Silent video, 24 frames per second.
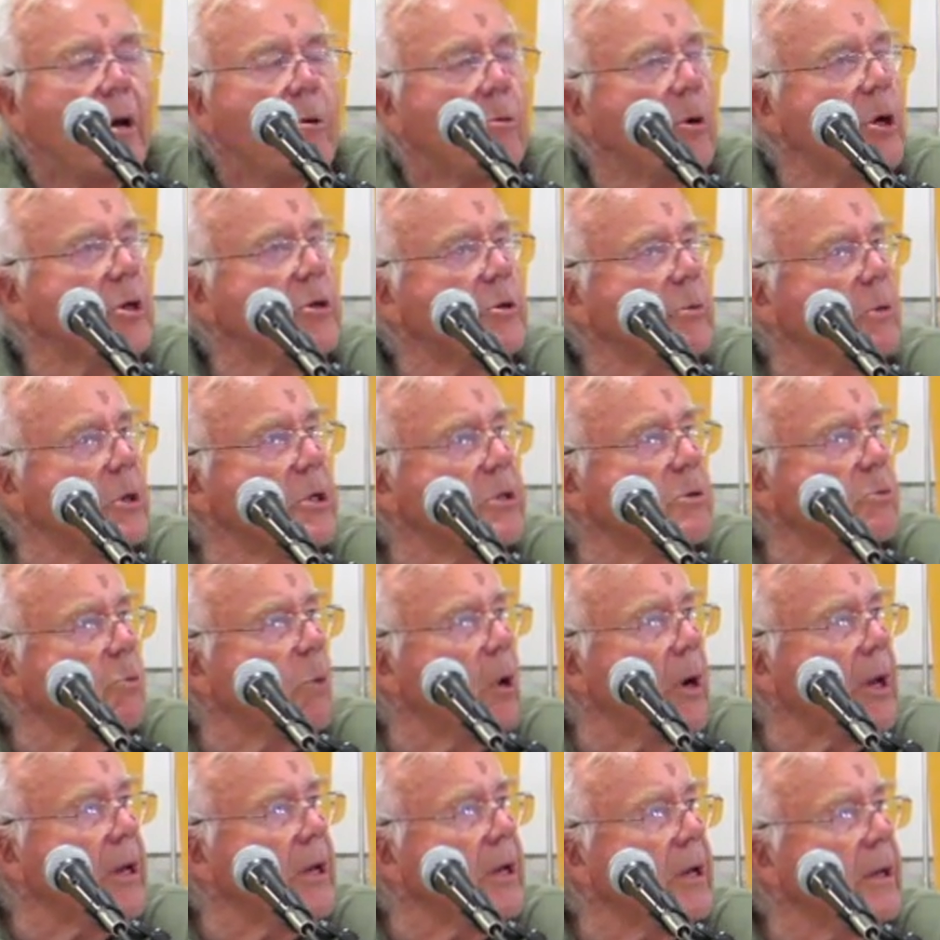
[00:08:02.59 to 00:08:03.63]
which was
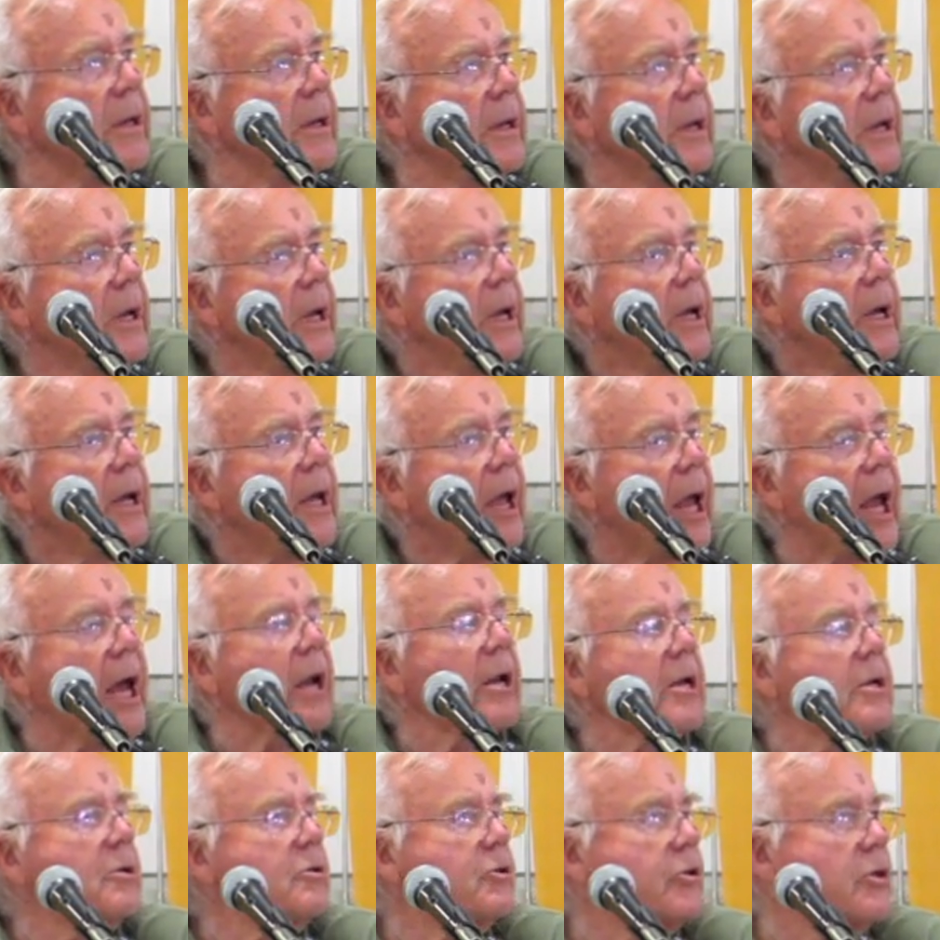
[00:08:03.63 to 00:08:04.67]
one
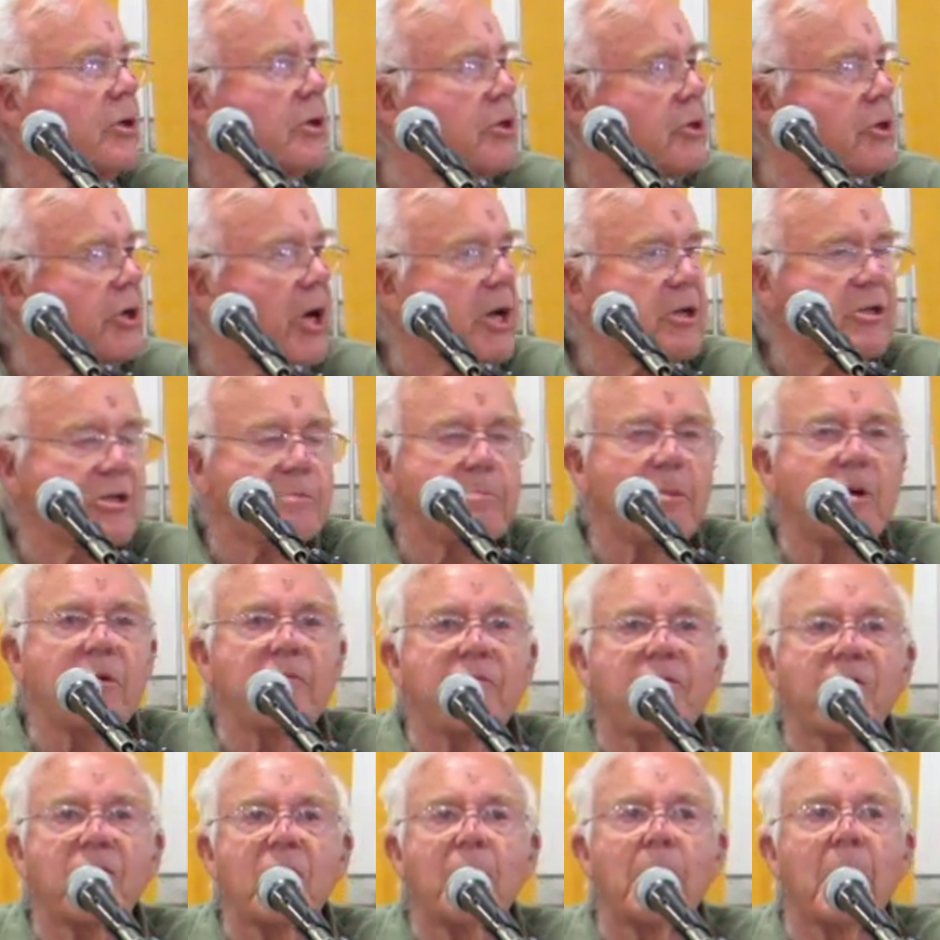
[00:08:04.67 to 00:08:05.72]
hellish adjustment
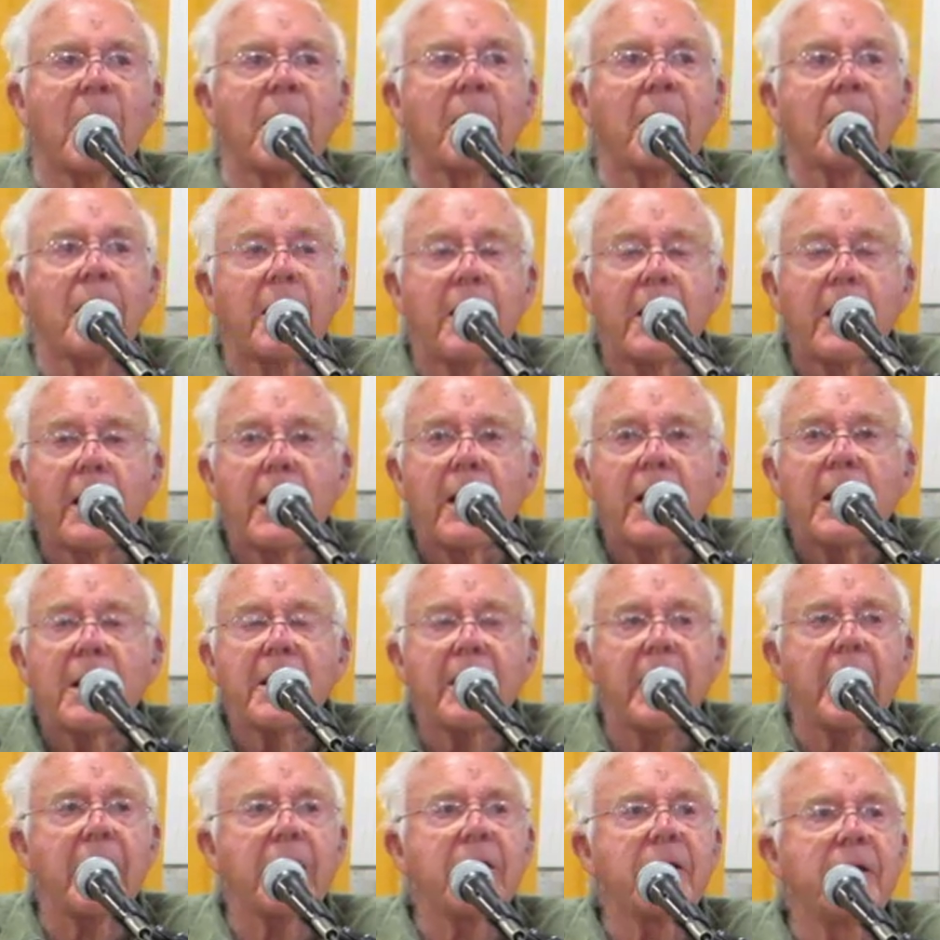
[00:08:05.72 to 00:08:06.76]
from a
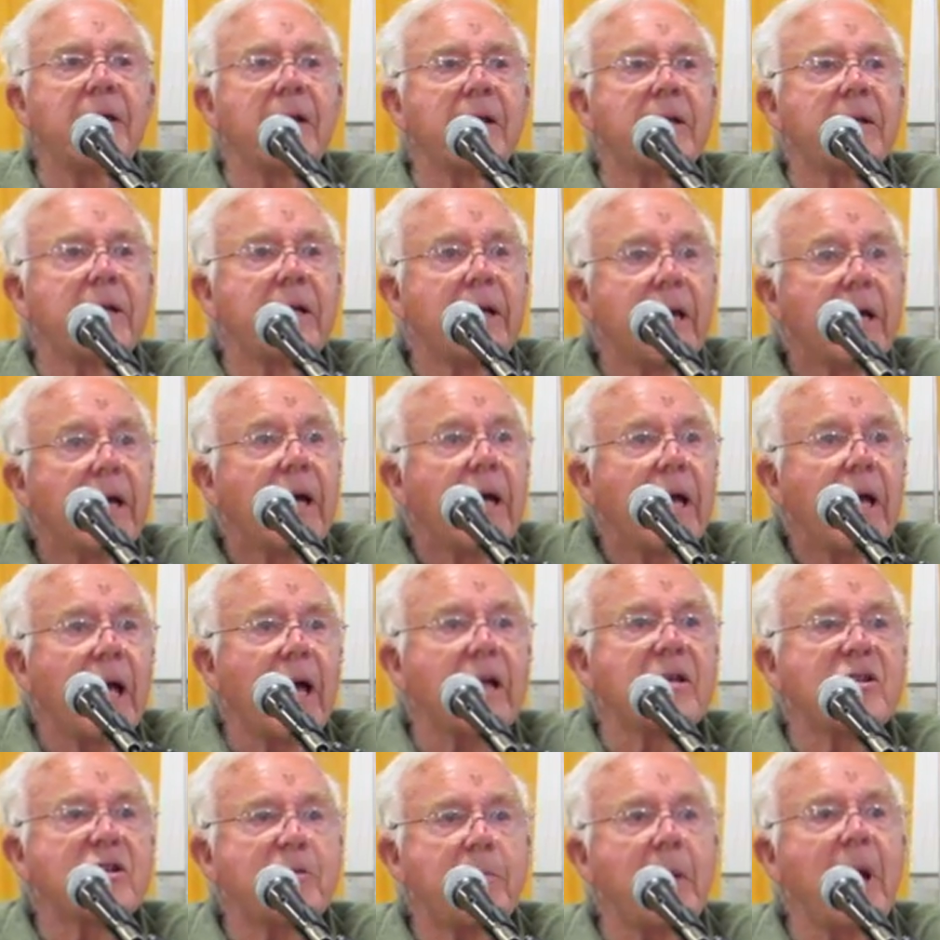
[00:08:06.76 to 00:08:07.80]
kid that
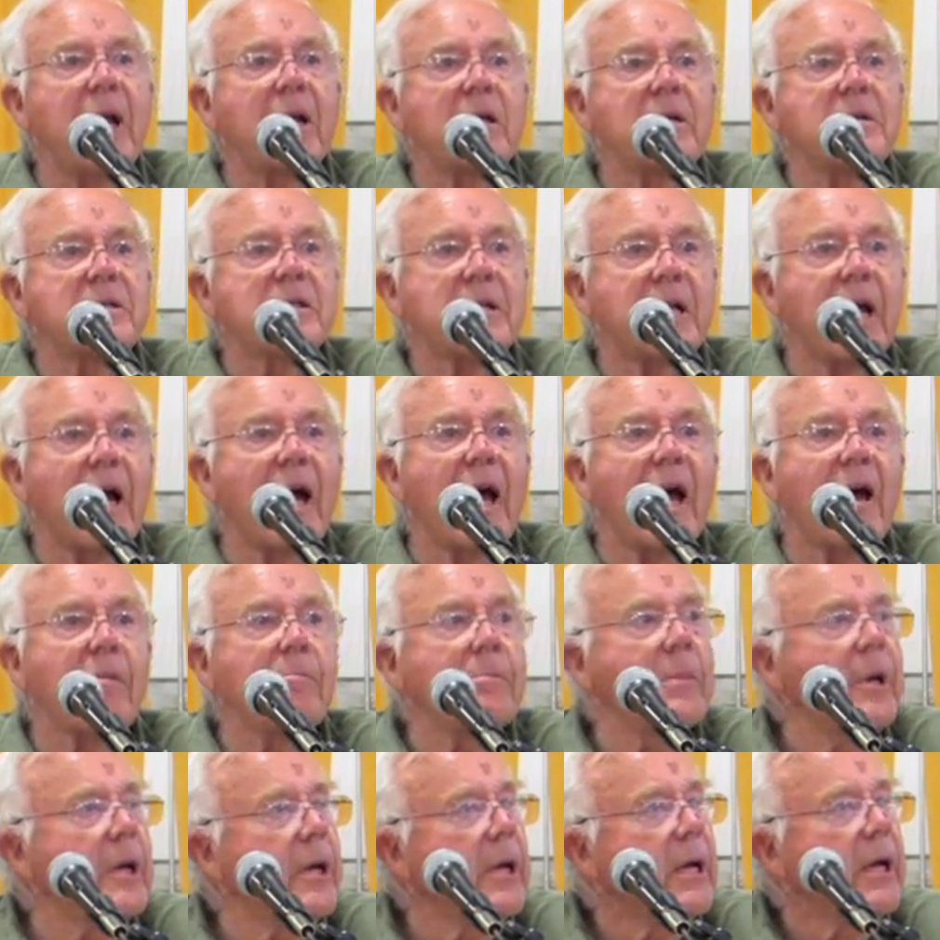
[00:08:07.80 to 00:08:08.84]
had spent his
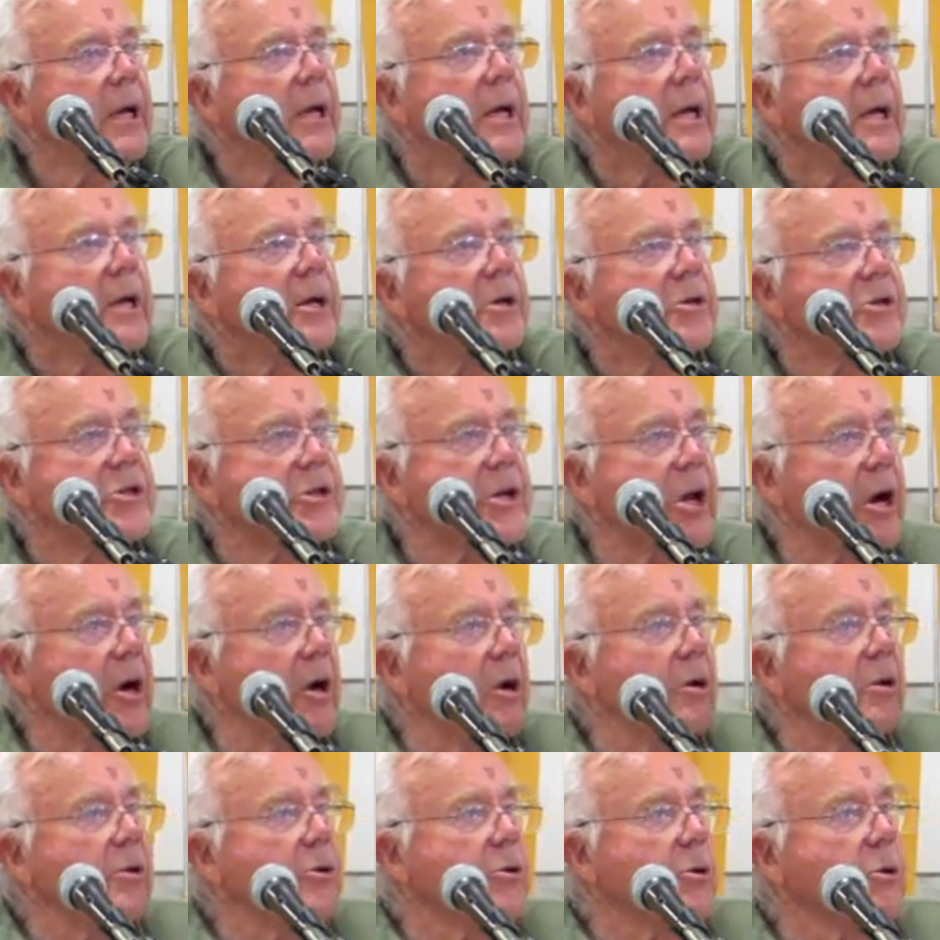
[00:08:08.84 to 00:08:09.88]
time
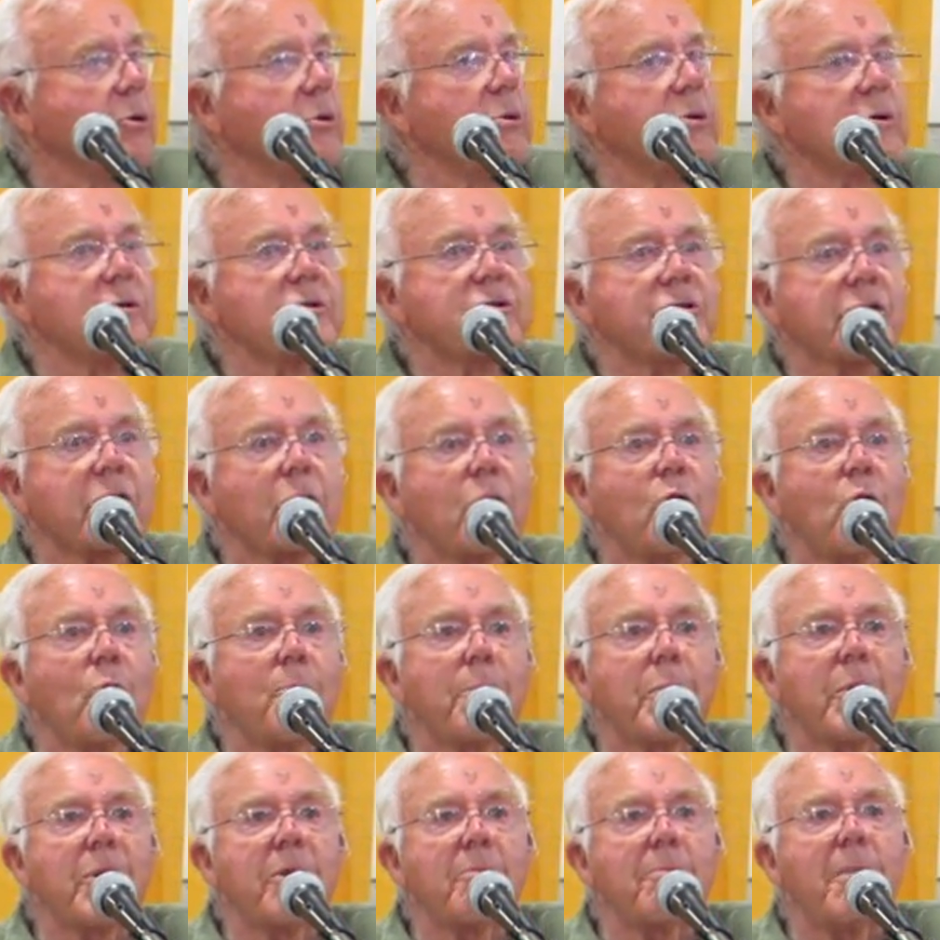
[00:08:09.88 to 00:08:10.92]
staring through the
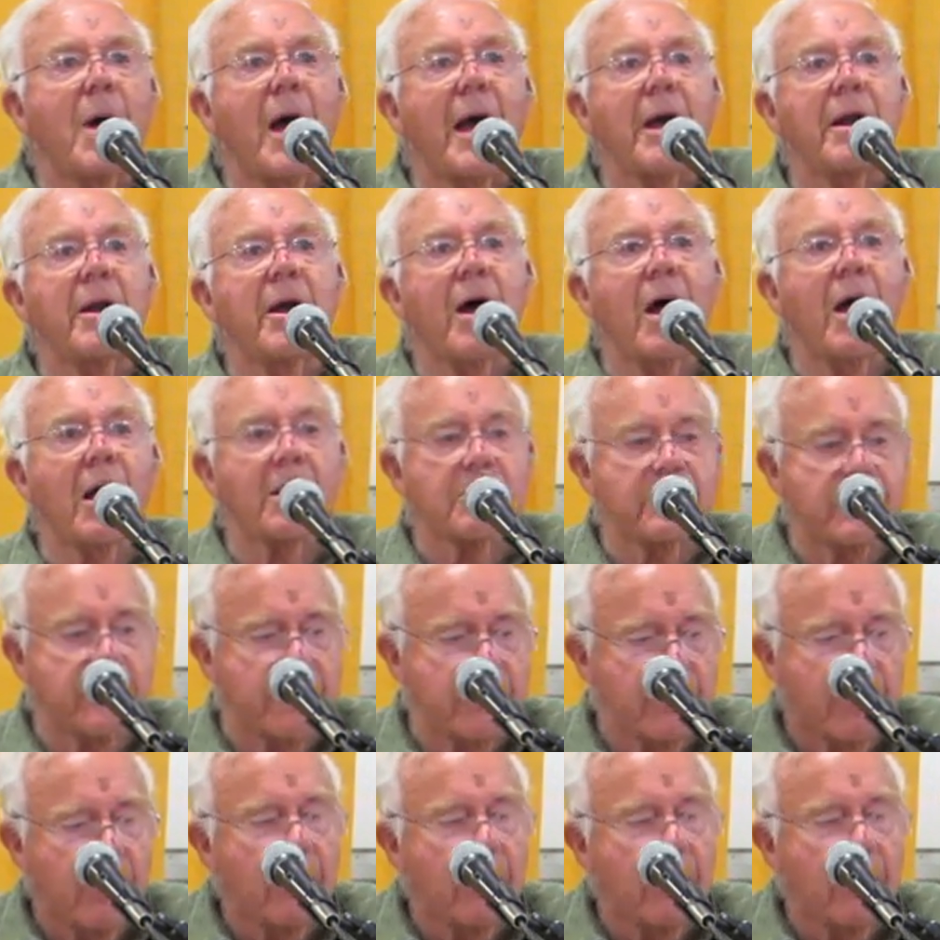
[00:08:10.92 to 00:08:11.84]
scope or the binocs,